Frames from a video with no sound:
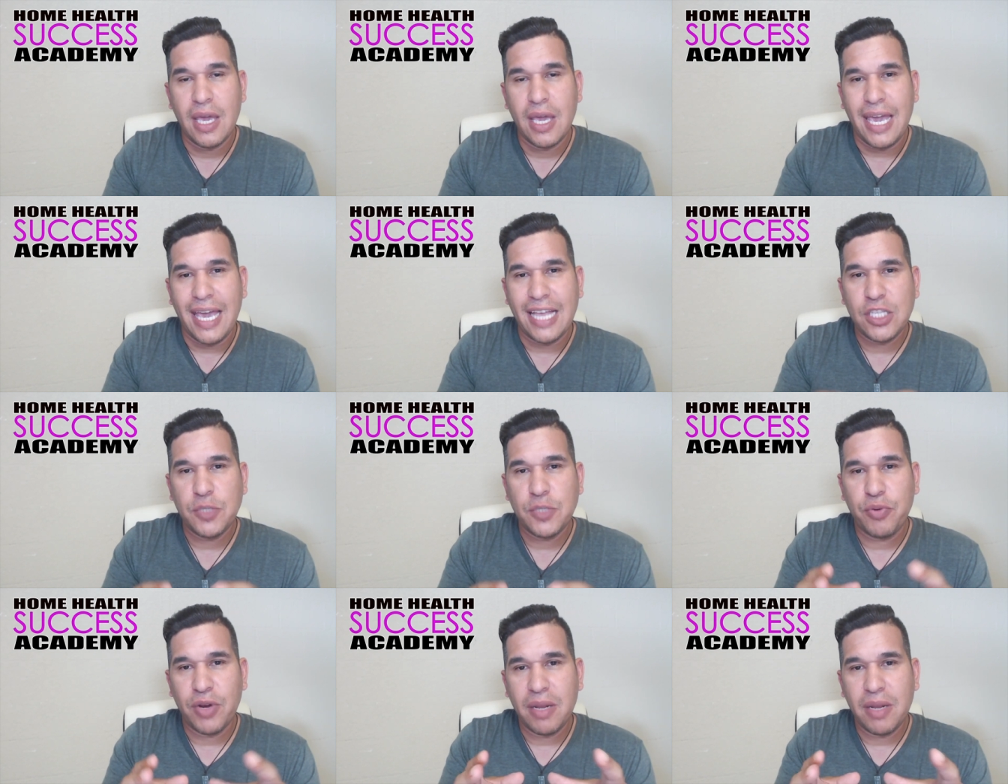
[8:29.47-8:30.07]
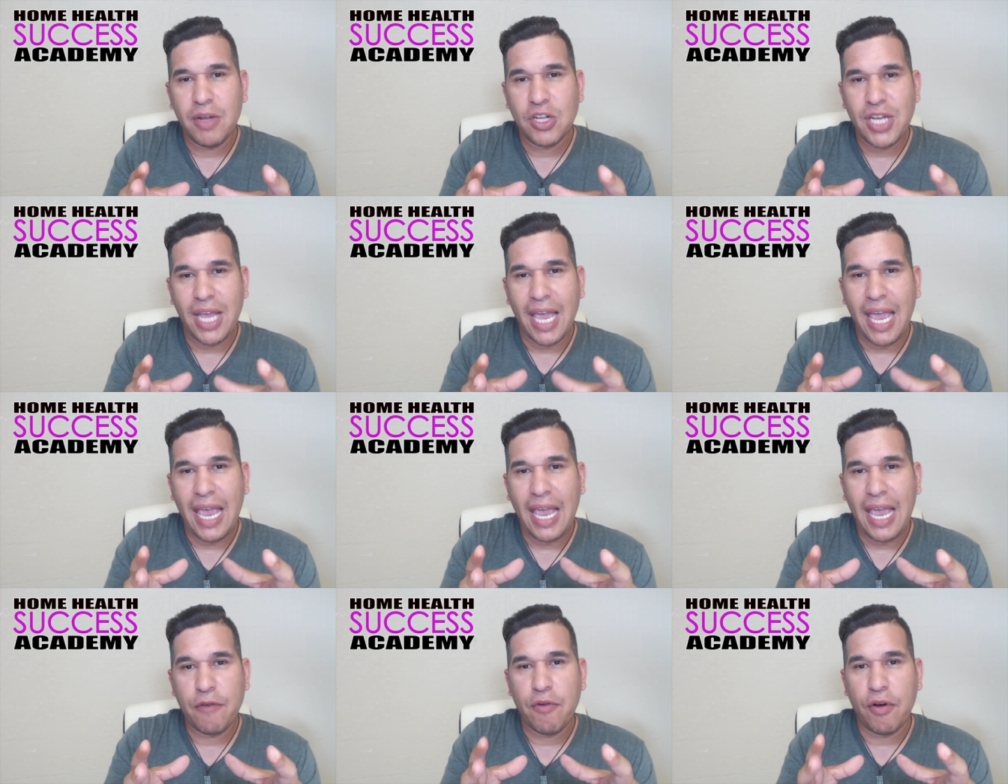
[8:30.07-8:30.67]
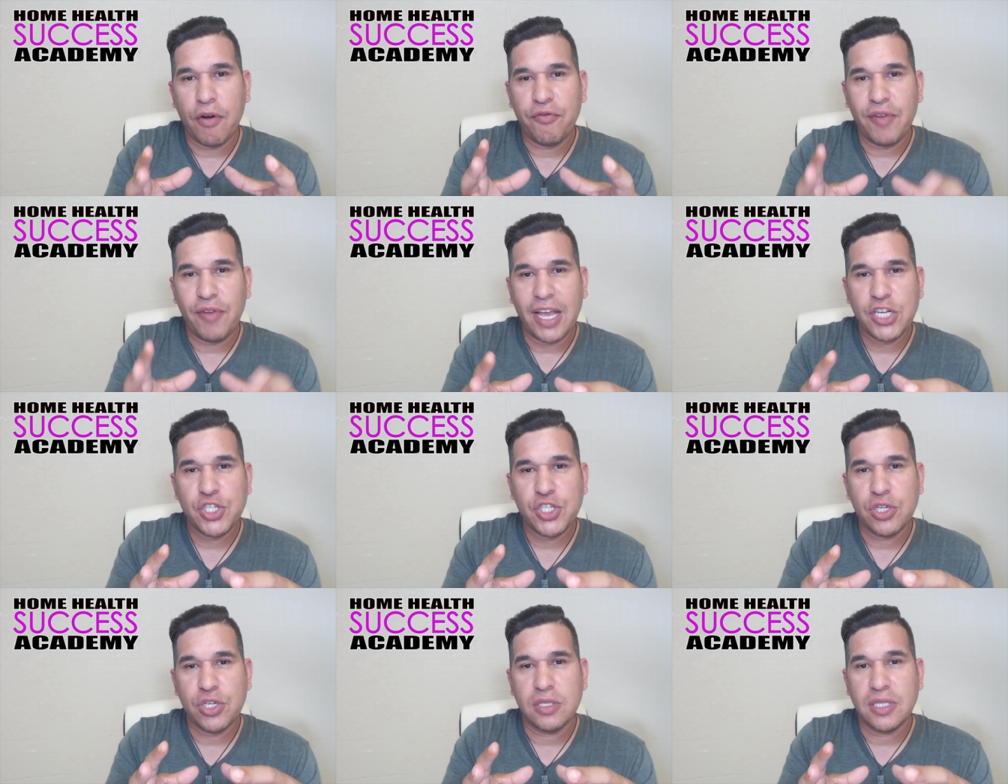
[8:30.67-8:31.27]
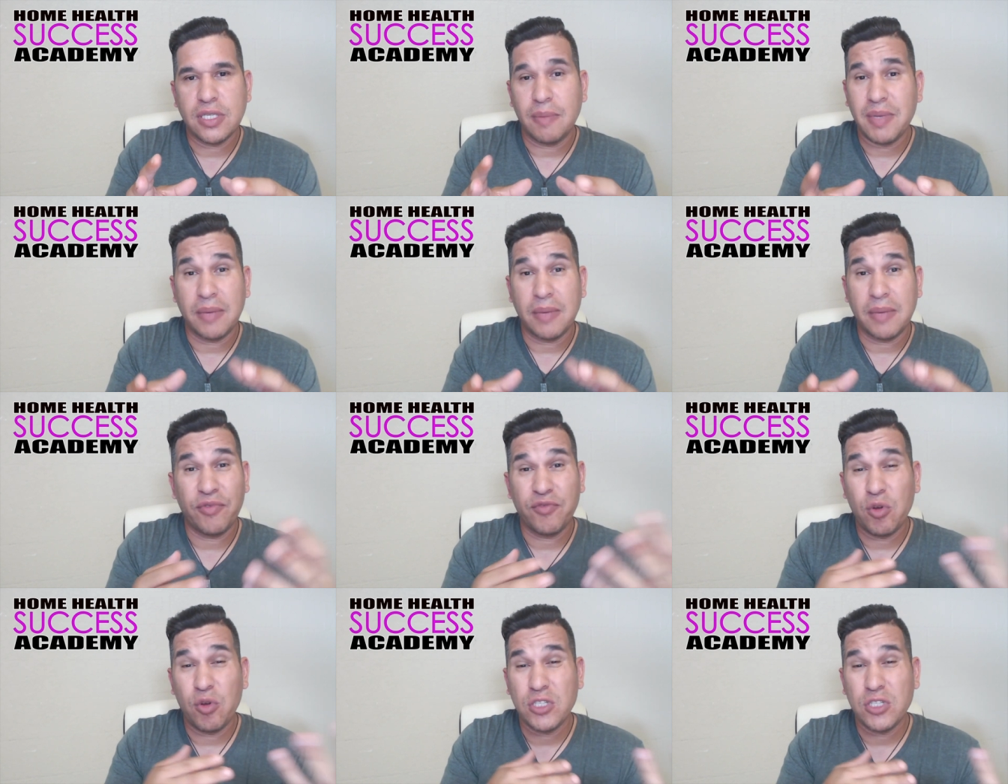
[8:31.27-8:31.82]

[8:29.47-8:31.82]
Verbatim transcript: It's pretty much a reflection sometimes of